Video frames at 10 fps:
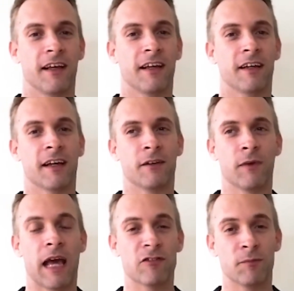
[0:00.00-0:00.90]
And we
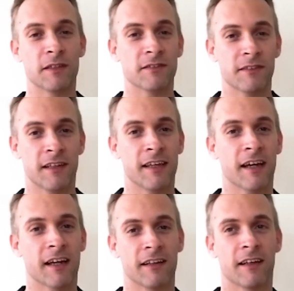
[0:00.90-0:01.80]
haven't missed a day
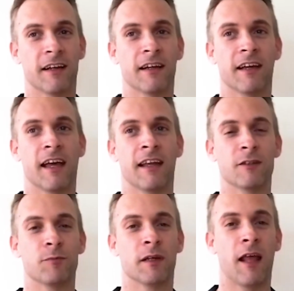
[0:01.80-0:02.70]
yet. And it's been